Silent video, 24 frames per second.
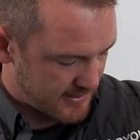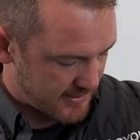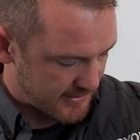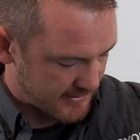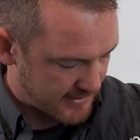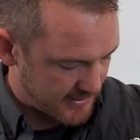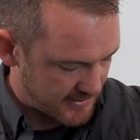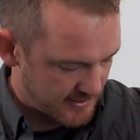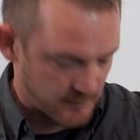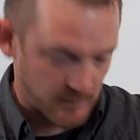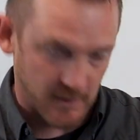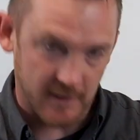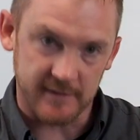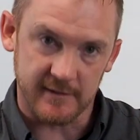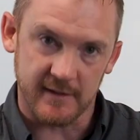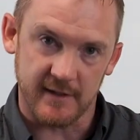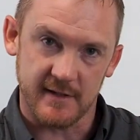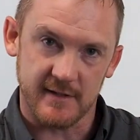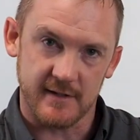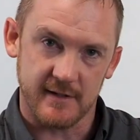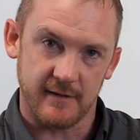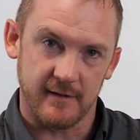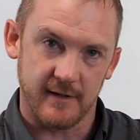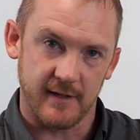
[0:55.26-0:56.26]
I kind of want
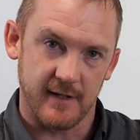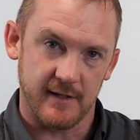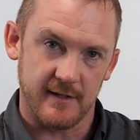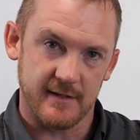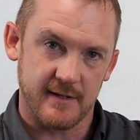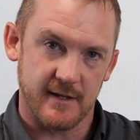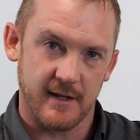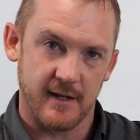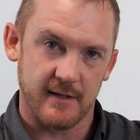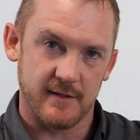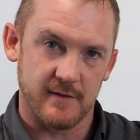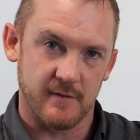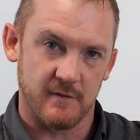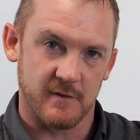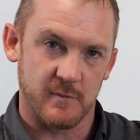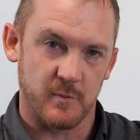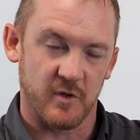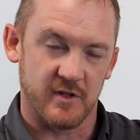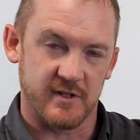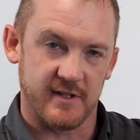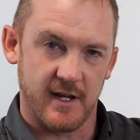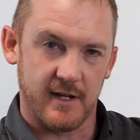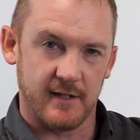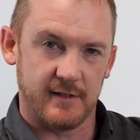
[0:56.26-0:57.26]
this to the inside so it's
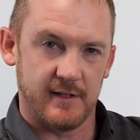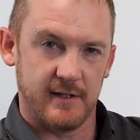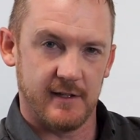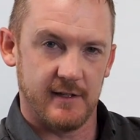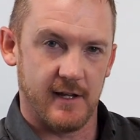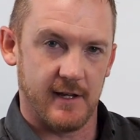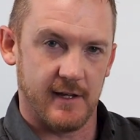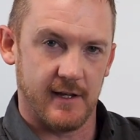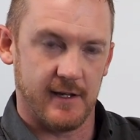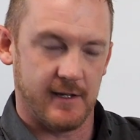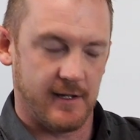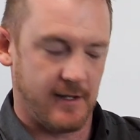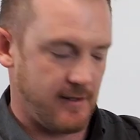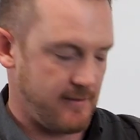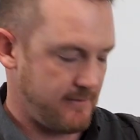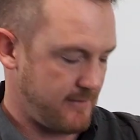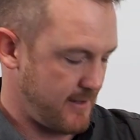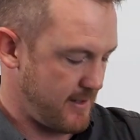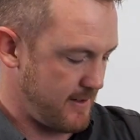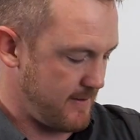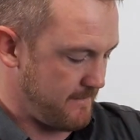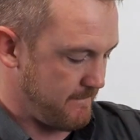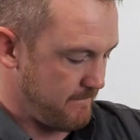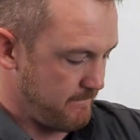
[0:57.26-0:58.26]
protected, not hit
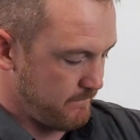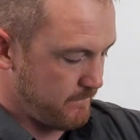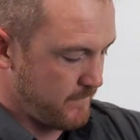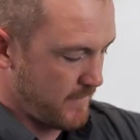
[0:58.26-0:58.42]
anything.